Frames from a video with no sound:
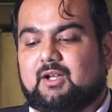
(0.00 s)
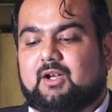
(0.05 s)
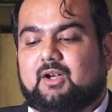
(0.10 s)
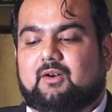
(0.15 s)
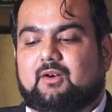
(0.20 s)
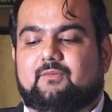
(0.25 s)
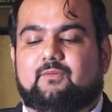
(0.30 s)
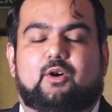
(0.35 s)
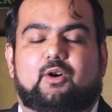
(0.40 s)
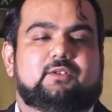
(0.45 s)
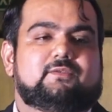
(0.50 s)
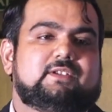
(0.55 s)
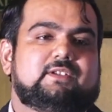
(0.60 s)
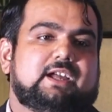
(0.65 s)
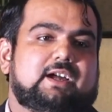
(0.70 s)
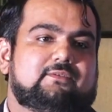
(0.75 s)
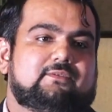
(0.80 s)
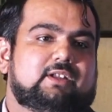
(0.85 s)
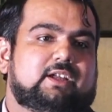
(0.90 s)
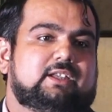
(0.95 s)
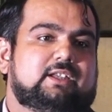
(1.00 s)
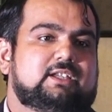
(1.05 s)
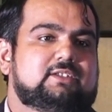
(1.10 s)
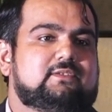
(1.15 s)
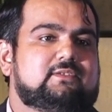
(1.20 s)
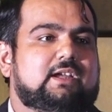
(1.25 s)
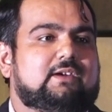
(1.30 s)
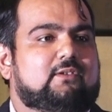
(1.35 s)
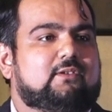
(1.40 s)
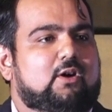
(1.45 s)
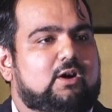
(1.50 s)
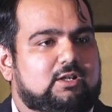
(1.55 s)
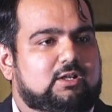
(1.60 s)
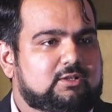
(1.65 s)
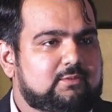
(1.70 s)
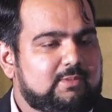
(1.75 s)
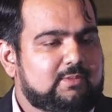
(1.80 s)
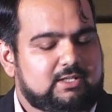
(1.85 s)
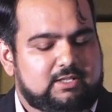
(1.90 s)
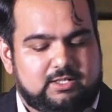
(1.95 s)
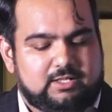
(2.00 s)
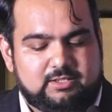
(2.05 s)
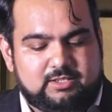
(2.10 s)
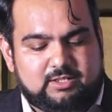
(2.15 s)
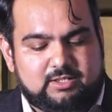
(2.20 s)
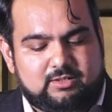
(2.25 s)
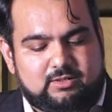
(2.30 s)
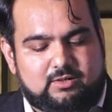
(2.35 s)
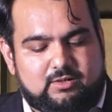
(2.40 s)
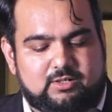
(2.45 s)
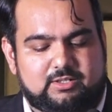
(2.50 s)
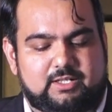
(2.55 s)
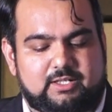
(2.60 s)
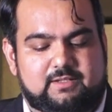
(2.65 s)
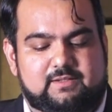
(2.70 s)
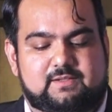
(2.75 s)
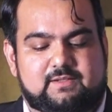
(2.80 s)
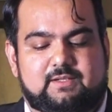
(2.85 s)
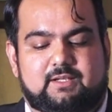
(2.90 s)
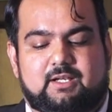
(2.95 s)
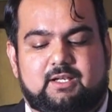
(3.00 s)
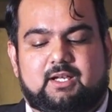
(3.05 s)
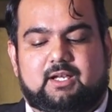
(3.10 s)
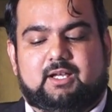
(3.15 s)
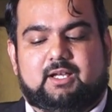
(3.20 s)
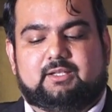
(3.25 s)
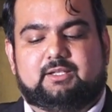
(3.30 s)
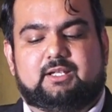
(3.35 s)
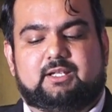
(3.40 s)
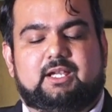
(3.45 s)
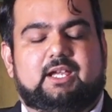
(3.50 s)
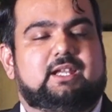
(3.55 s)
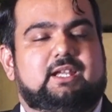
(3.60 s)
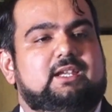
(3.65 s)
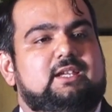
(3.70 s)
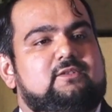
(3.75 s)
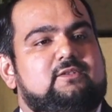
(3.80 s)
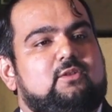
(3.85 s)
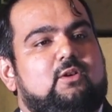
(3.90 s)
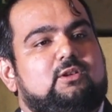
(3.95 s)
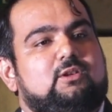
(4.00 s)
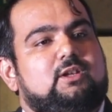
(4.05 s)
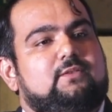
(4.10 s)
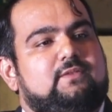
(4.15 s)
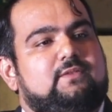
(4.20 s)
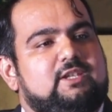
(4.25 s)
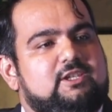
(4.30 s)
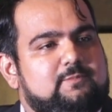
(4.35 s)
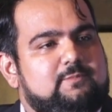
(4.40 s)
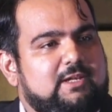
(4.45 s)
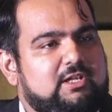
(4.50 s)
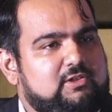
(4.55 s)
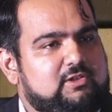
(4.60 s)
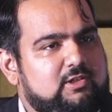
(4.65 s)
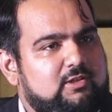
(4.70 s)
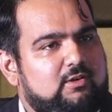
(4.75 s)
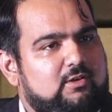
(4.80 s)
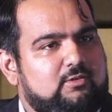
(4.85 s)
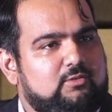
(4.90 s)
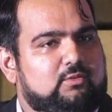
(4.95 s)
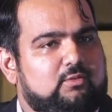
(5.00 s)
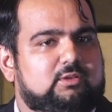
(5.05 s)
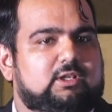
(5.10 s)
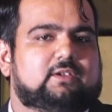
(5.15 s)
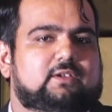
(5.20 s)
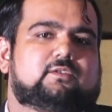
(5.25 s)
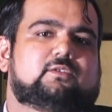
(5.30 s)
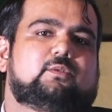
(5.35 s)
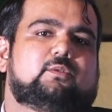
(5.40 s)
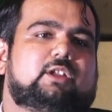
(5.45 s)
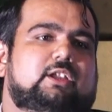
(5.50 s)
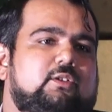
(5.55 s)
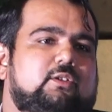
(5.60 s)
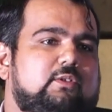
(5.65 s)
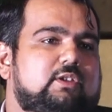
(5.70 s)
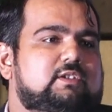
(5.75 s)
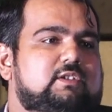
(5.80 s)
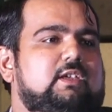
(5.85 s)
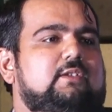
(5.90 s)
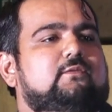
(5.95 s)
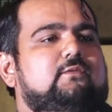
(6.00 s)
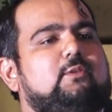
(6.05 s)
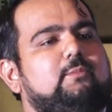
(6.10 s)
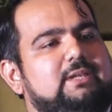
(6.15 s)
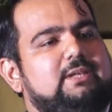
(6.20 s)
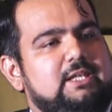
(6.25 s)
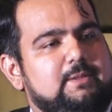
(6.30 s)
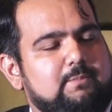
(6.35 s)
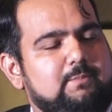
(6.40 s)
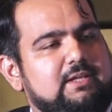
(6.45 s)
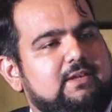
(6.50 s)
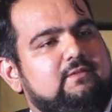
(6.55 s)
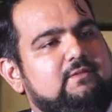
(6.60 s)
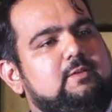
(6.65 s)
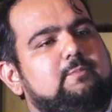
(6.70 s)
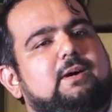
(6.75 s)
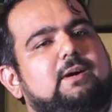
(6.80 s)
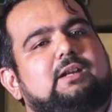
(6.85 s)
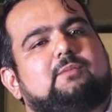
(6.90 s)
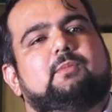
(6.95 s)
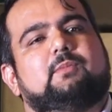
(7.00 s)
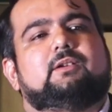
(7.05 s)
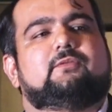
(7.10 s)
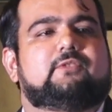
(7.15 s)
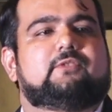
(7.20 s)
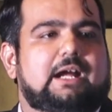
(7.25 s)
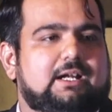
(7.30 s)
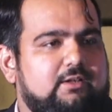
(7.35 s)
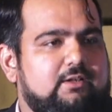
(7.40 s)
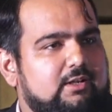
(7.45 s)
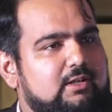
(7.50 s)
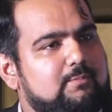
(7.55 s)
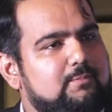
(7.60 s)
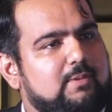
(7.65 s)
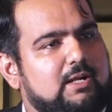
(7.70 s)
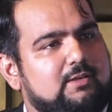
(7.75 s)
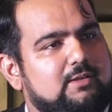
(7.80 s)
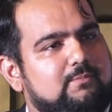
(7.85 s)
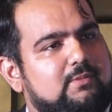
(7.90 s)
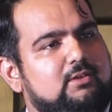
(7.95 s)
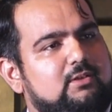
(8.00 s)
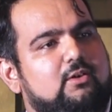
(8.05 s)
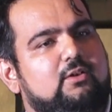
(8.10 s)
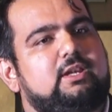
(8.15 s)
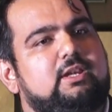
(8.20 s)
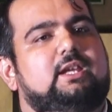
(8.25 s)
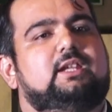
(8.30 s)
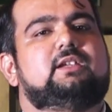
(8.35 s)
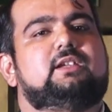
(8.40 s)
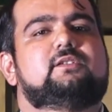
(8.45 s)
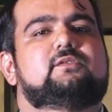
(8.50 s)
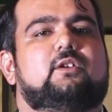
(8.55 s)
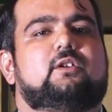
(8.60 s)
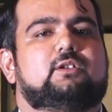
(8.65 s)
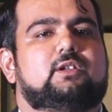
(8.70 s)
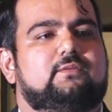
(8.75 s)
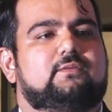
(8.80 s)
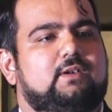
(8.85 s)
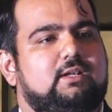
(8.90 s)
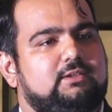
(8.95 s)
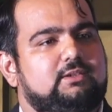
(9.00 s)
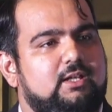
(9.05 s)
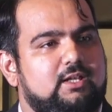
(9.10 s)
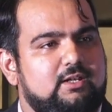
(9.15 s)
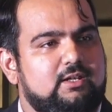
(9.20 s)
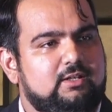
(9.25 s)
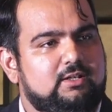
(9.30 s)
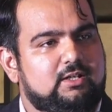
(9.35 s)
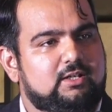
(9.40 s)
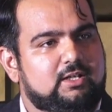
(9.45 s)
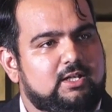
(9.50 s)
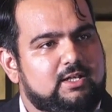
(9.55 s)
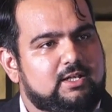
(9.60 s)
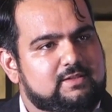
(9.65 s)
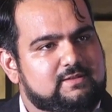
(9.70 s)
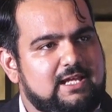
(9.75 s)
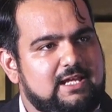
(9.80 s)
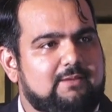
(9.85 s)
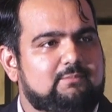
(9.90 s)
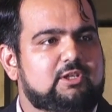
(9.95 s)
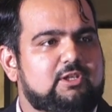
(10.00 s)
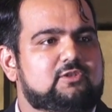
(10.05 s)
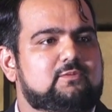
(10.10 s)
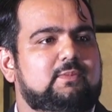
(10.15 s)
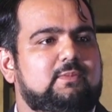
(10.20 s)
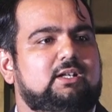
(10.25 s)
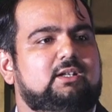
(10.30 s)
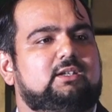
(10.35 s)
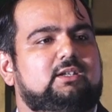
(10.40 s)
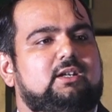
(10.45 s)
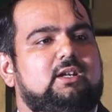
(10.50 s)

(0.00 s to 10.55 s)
What we have done is we have automated the audits. Then any sort of inspection or notice today you receive from EPF department, factory department, or any sort of other establishment